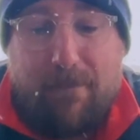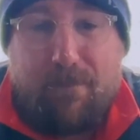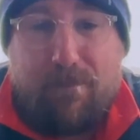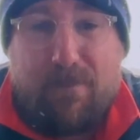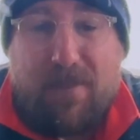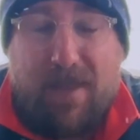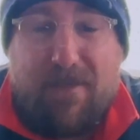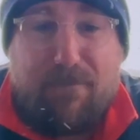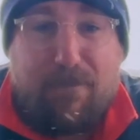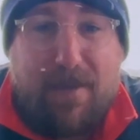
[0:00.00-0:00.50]

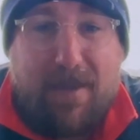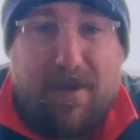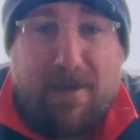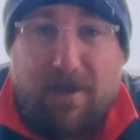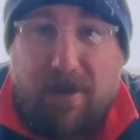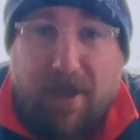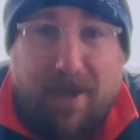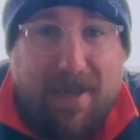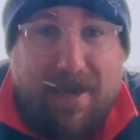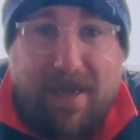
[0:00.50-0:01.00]
they've
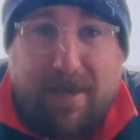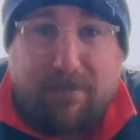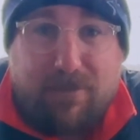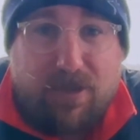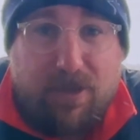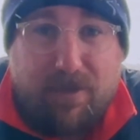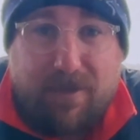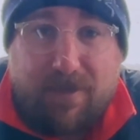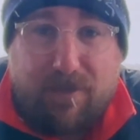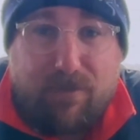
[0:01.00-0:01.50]
been like an
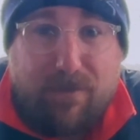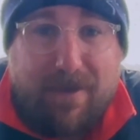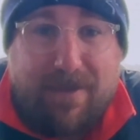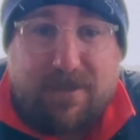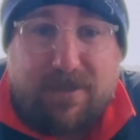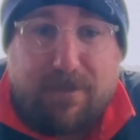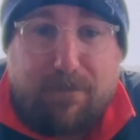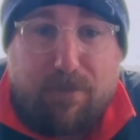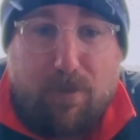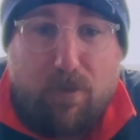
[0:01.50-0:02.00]
absolutely
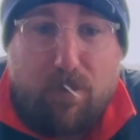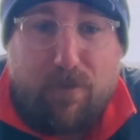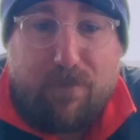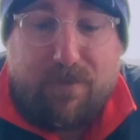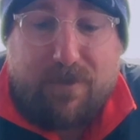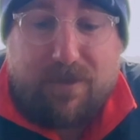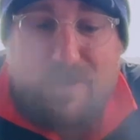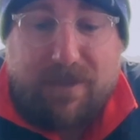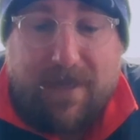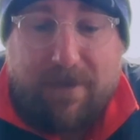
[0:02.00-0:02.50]
great support
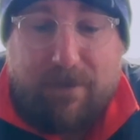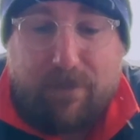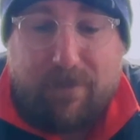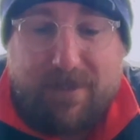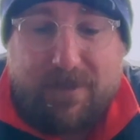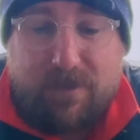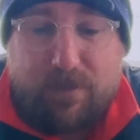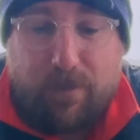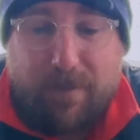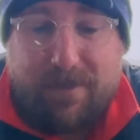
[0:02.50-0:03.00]
of the channel
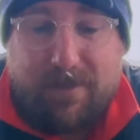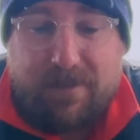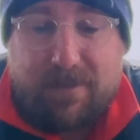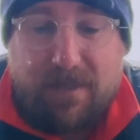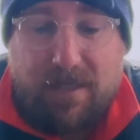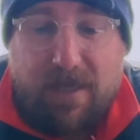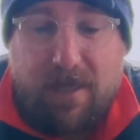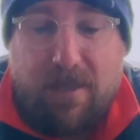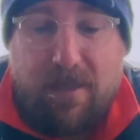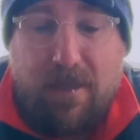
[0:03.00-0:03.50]
this
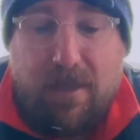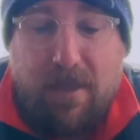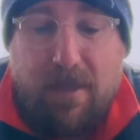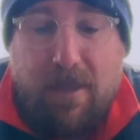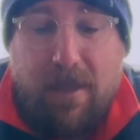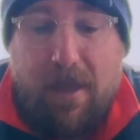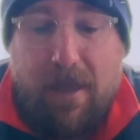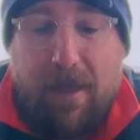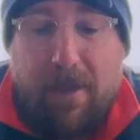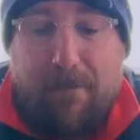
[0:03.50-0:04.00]
winter,
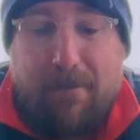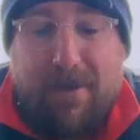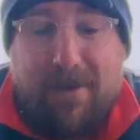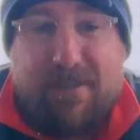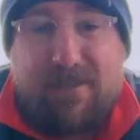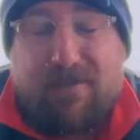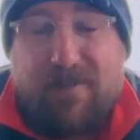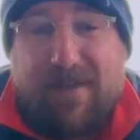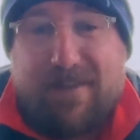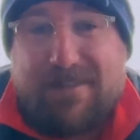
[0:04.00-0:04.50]
and
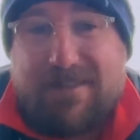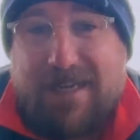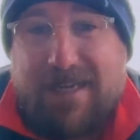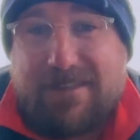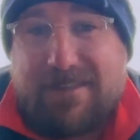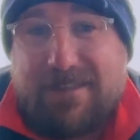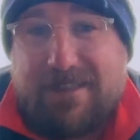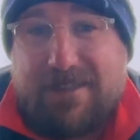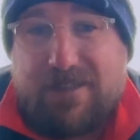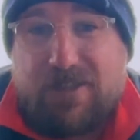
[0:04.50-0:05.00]
it's
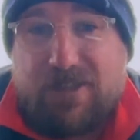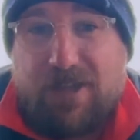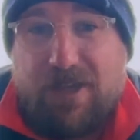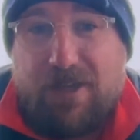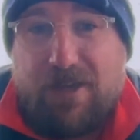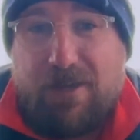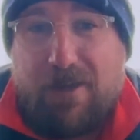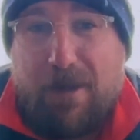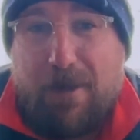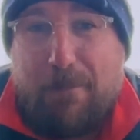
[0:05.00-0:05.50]
fantastic
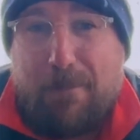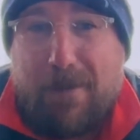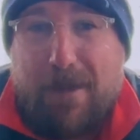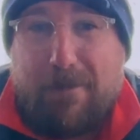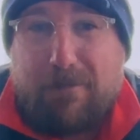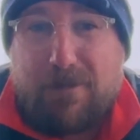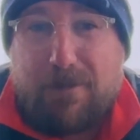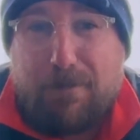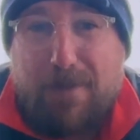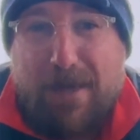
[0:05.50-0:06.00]
to be
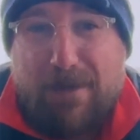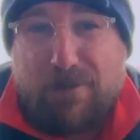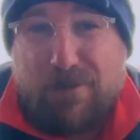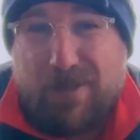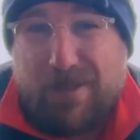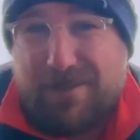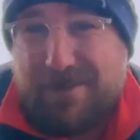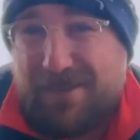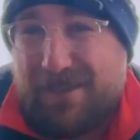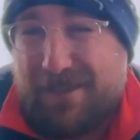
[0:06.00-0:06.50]
able to bounce
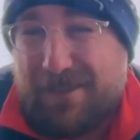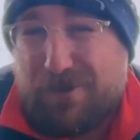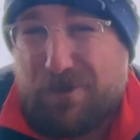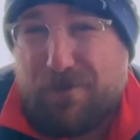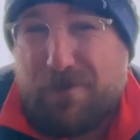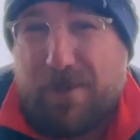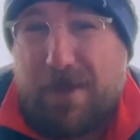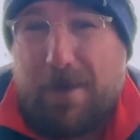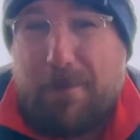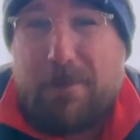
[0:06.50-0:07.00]
ideas
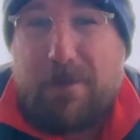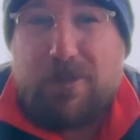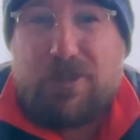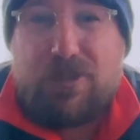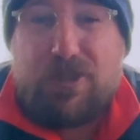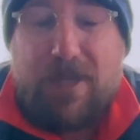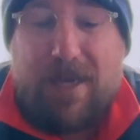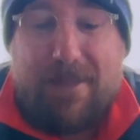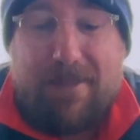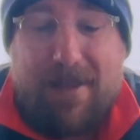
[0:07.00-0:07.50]
off them and
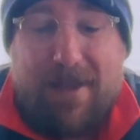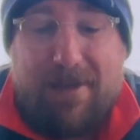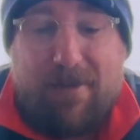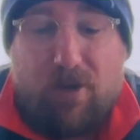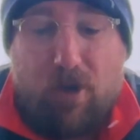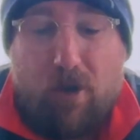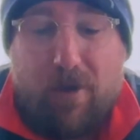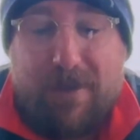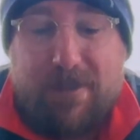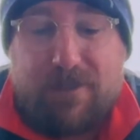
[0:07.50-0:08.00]
share their
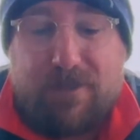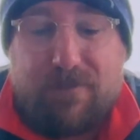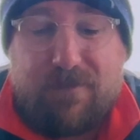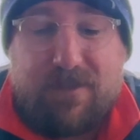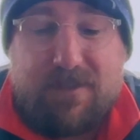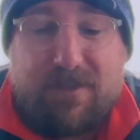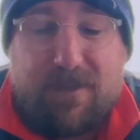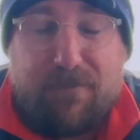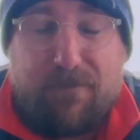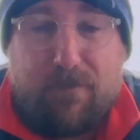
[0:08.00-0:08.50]
knowledge of
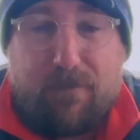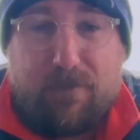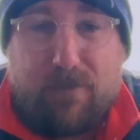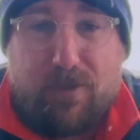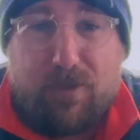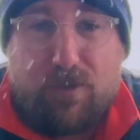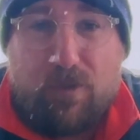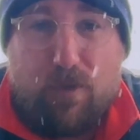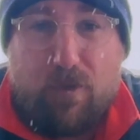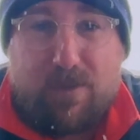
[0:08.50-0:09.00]
the different
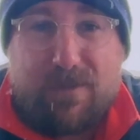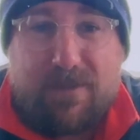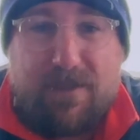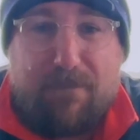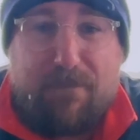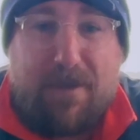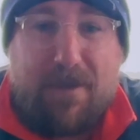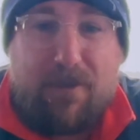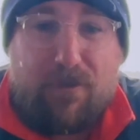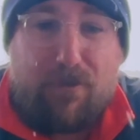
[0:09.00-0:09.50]
resorts.
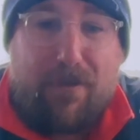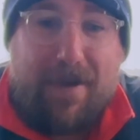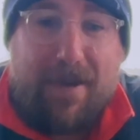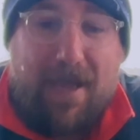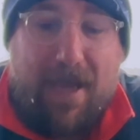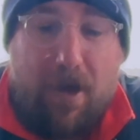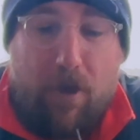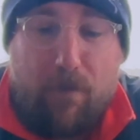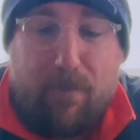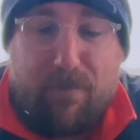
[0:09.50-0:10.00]
They've been a great
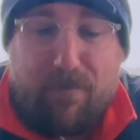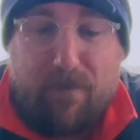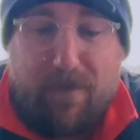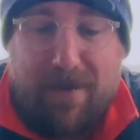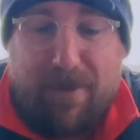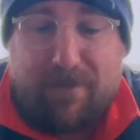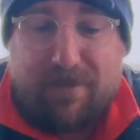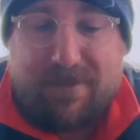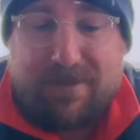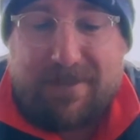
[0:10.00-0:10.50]
help
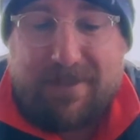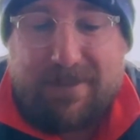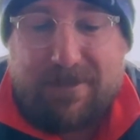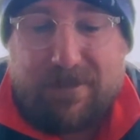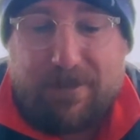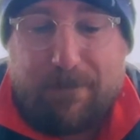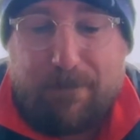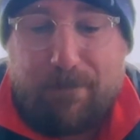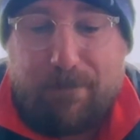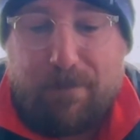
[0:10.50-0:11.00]
throughout the
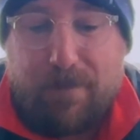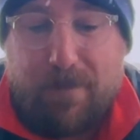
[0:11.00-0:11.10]
season.